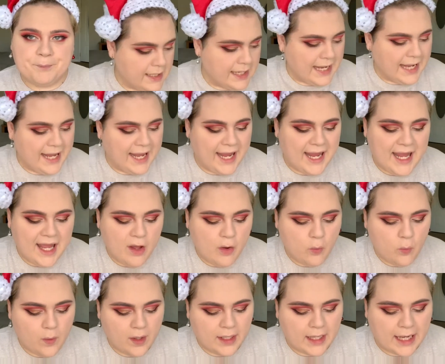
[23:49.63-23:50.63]
I hate how
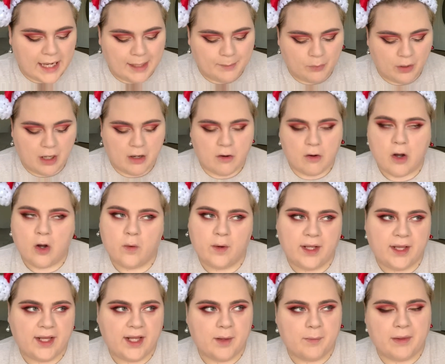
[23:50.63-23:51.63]
one eyebrow
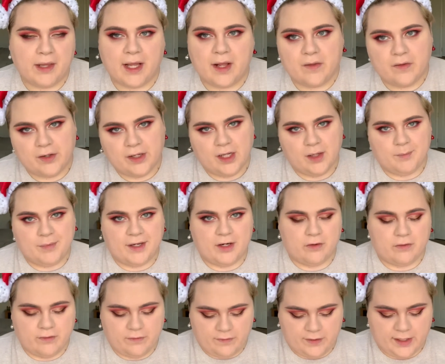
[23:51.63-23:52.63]
always comes out looking better
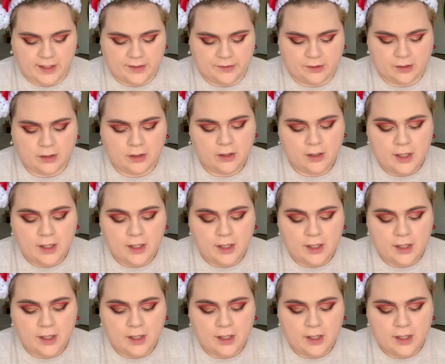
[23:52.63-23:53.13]
than the other.